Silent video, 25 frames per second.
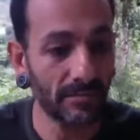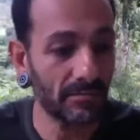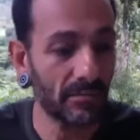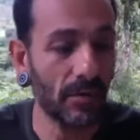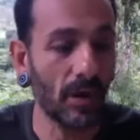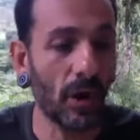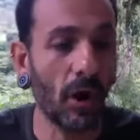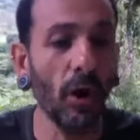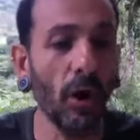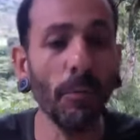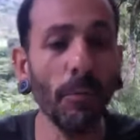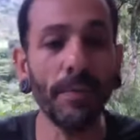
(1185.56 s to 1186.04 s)

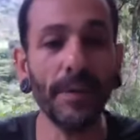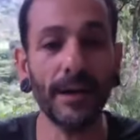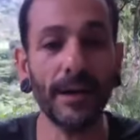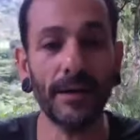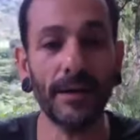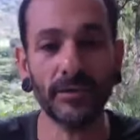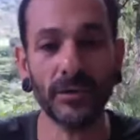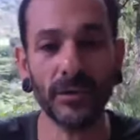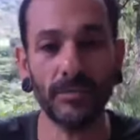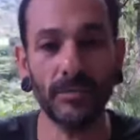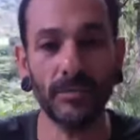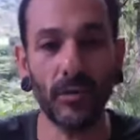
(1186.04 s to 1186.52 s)
open
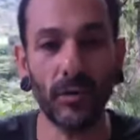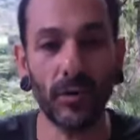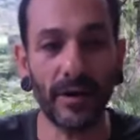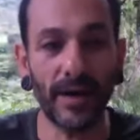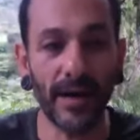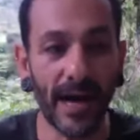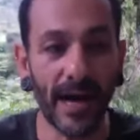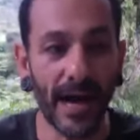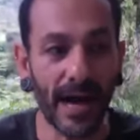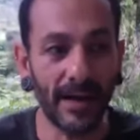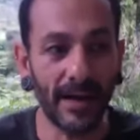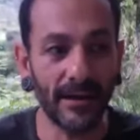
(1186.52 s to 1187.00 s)
up to more,
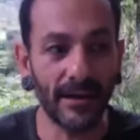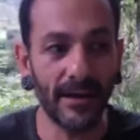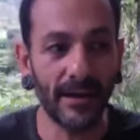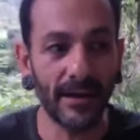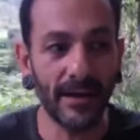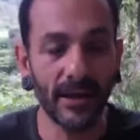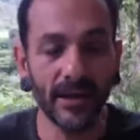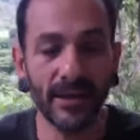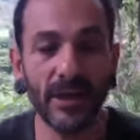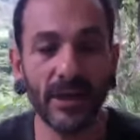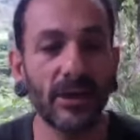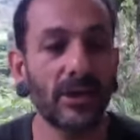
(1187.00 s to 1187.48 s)
not
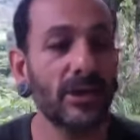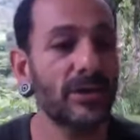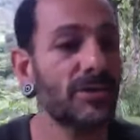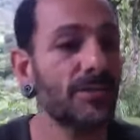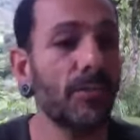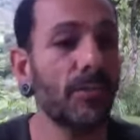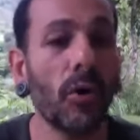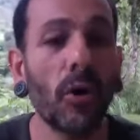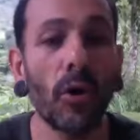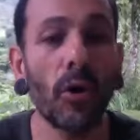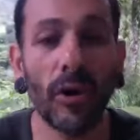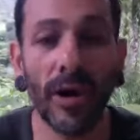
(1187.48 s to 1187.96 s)
there's
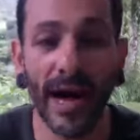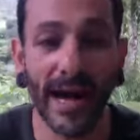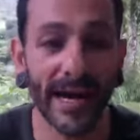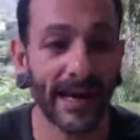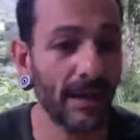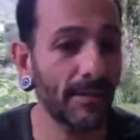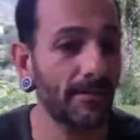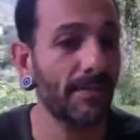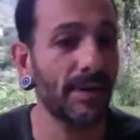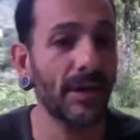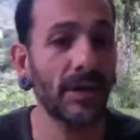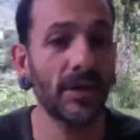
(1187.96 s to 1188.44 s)
more, I
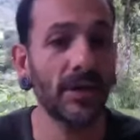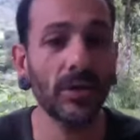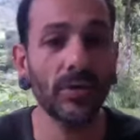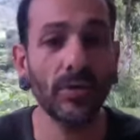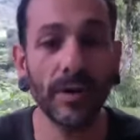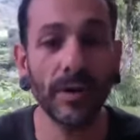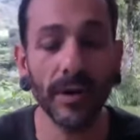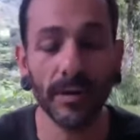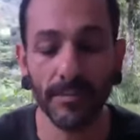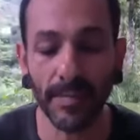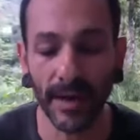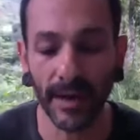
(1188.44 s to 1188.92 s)
can be
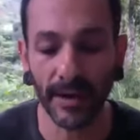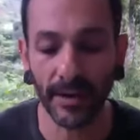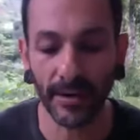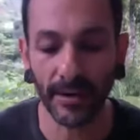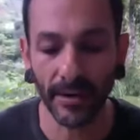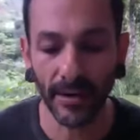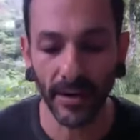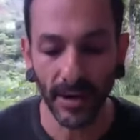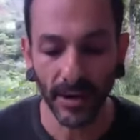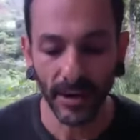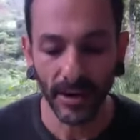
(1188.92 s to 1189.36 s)
doing better.